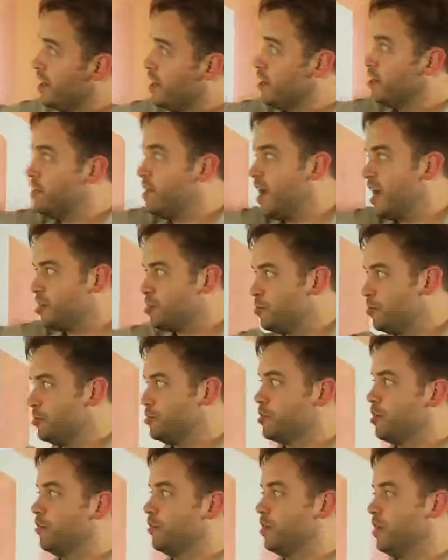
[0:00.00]
Here are the
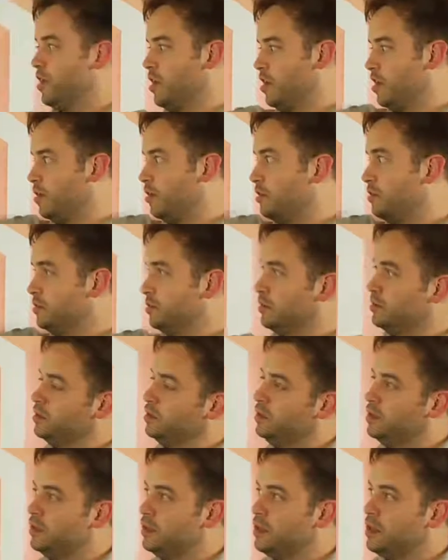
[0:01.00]
attributes over here.
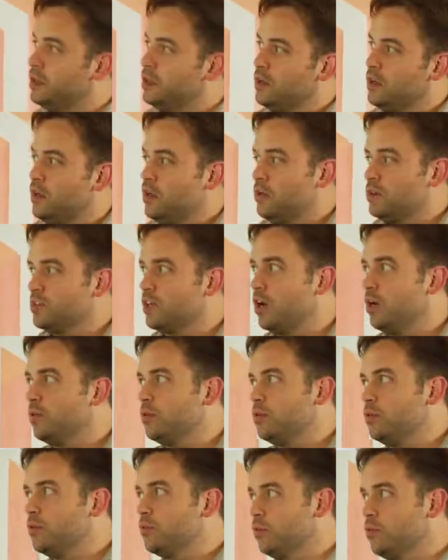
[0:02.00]
Mm-hmm.
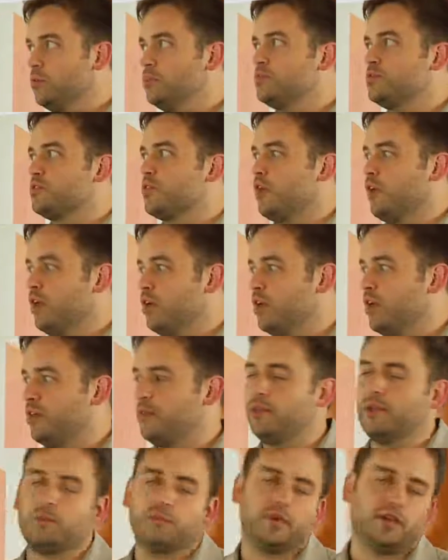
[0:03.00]
So groups are
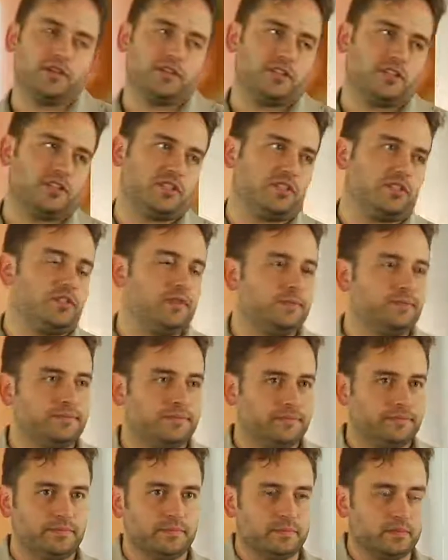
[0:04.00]
nothing but just
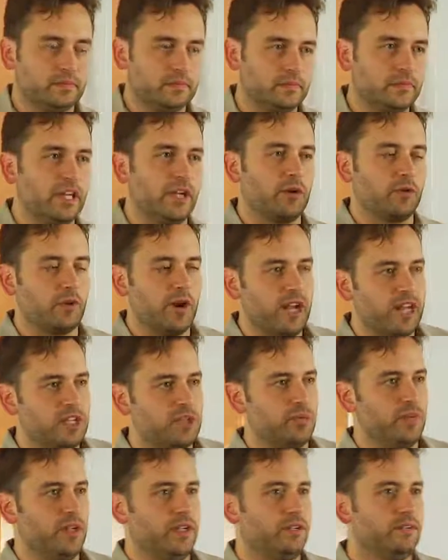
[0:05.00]
an
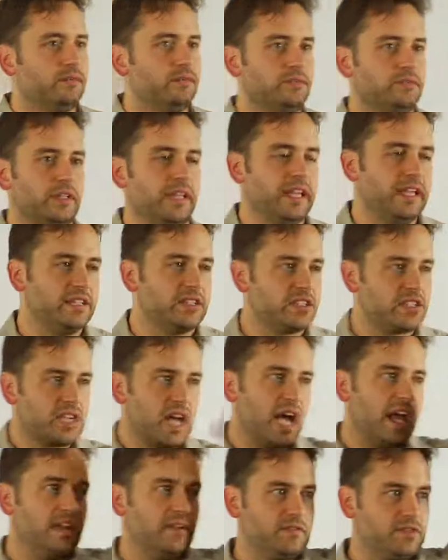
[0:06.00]
arrangement
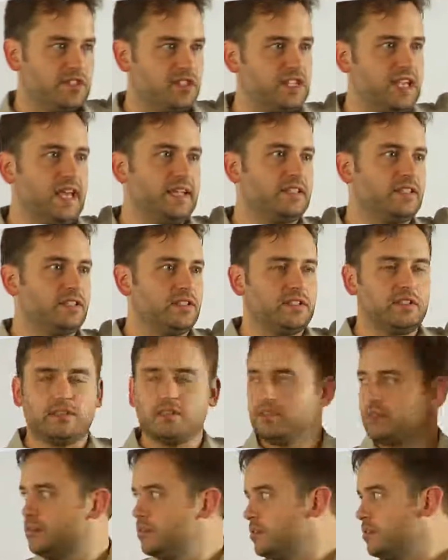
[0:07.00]
inside of sets
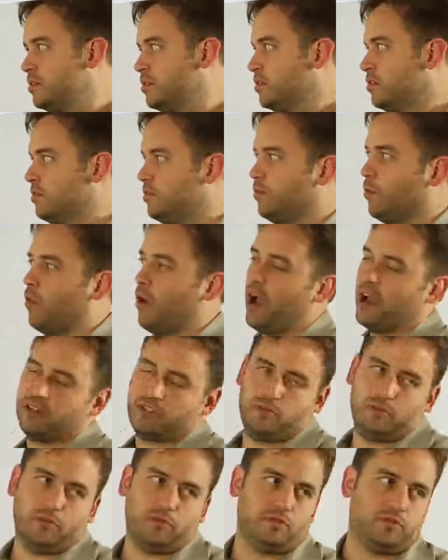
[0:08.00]
for
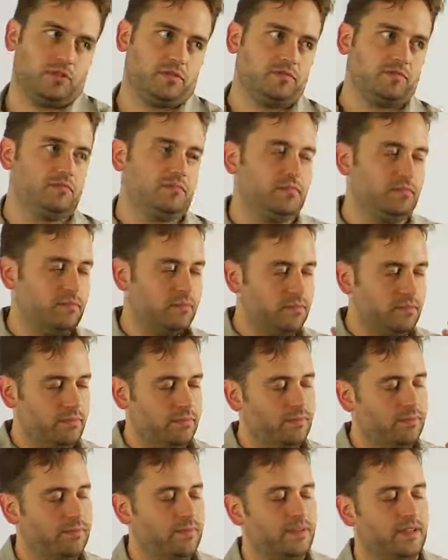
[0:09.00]
attributes.
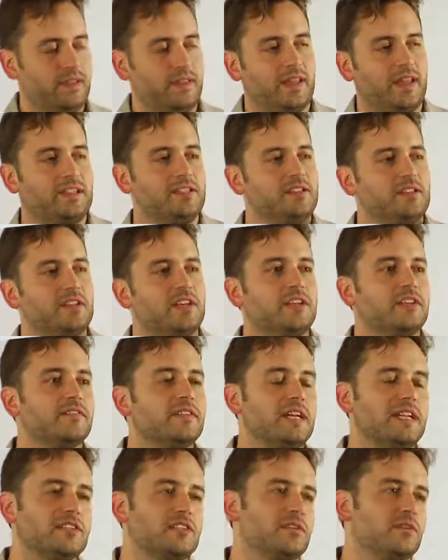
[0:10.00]
And that's the end of
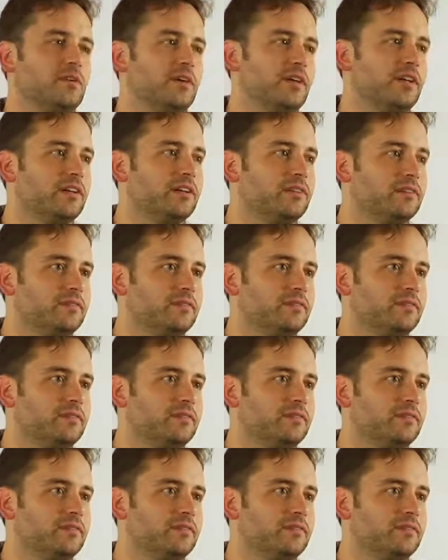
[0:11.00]
that story.